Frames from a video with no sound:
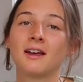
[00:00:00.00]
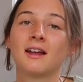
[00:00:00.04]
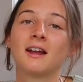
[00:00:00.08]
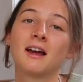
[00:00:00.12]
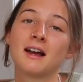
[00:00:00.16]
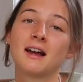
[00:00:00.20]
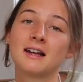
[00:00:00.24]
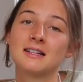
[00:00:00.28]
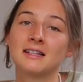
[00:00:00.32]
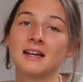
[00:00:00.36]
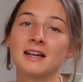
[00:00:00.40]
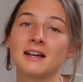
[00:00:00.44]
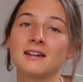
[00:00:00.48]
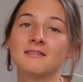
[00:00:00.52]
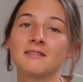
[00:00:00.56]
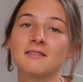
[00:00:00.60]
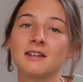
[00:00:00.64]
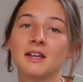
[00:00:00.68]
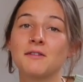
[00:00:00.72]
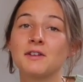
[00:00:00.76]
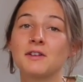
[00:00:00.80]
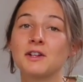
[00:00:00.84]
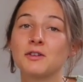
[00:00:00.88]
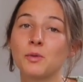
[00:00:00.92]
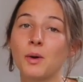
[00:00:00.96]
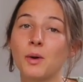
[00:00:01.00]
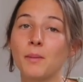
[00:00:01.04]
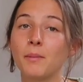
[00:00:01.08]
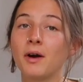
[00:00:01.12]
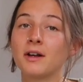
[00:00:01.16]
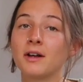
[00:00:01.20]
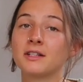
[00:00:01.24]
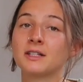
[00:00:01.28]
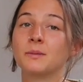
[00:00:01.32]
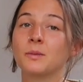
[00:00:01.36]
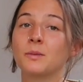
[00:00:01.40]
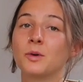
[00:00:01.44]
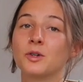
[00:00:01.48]
And like I said, even if one
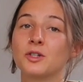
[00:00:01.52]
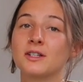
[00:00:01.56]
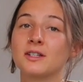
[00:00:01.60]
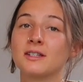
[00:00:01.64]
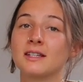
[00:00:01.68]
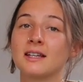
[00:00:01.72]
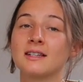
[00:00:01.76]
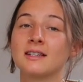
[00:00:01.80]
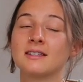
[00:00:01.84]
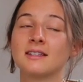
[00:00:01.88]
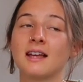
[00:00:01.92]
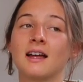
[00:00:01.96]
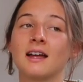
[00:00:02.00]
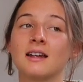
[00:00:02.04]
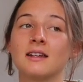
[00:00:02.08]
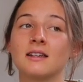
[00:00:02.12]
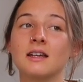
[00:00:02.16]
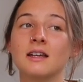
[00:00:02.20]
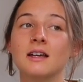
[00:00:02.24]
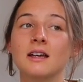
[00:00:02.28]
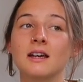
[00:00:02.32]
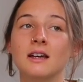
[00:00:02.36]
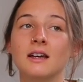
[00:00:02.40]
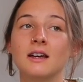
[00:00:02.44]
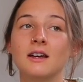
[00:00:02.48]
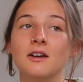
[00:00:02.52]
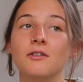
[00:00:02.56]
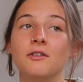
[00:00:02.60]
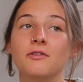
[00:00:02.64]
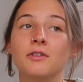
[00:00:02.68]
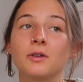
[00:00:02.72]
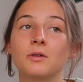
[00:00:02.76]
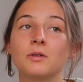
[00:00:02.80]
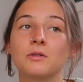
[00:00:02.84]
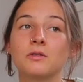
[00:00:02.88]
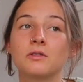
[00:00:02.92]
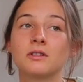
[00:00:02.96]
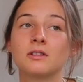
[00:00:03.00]
person watches this and
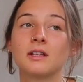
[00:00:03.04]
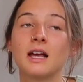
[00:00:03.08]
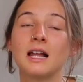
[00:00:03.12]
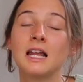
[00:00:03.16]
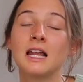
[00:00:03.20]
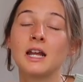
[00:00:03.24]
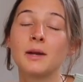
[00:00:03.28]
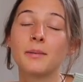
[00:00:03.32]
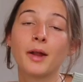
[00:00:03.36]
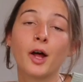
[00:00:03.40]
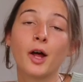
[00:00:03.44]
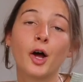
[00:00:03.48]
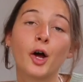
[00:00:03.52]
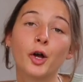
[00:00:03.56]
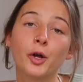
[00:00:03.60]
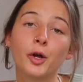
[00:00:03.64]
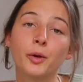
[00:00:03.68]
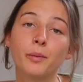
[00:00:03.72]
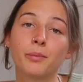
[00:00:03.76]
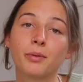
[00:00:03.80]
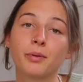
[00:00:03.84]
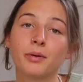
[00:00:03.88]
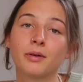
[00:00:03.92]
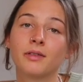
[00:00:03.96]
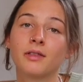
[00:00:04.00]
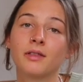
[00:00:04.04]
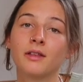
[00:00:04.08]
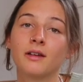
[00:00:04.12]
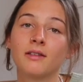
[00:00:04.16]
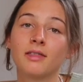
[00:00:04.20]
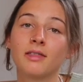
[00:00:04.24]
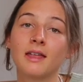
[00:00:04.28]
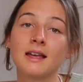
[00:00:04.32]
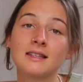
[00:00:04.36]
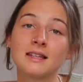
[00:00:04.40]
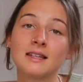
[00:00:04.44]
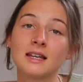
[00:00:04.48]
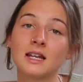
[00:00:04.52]
feels a little bit of hope that
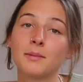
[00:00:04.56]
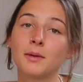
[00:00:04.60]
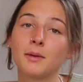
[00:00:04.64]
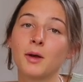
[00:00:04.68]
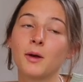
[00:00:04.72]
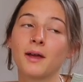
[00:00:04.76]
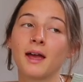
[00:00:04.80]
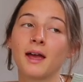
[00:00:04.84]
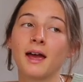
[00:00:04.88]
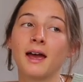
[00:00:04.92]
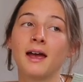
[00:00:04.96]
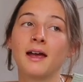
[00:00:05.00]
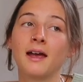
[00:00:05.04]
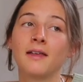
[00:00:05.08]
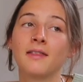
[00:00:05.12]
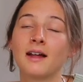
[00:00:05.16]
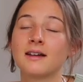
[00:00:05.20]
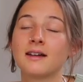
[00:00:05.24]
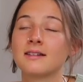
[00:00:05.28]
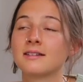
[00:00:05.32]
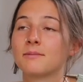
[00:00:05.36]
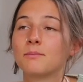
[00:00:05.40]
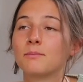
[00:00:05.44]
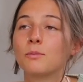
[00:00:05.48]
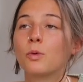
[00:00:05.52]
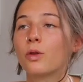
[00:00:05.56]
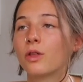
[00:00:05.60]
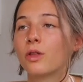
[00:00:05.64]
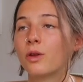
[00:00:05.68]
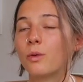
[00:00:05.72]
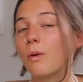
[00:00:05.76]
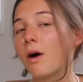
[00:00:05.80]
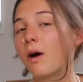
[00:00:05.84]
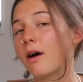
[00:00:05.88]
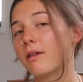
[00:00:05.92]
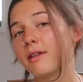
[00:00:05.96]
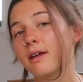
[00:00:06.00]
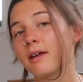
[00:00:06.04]
things are going to be okay, that's more than
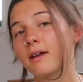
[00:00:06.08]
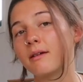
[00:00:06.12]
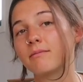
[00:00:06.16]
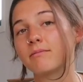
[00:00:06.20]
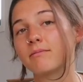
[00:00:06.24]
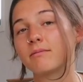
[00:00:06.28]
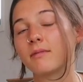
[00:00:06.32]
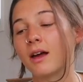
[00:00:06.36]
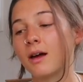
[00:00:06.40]
worth it.